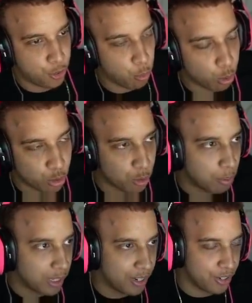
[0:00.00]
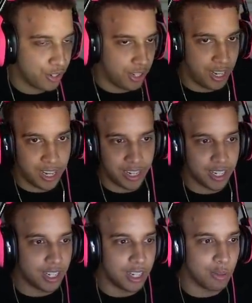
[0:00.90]
Warzone player, and
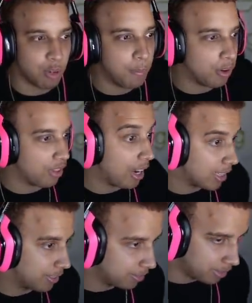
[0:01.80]
uh, in Rebirth Island.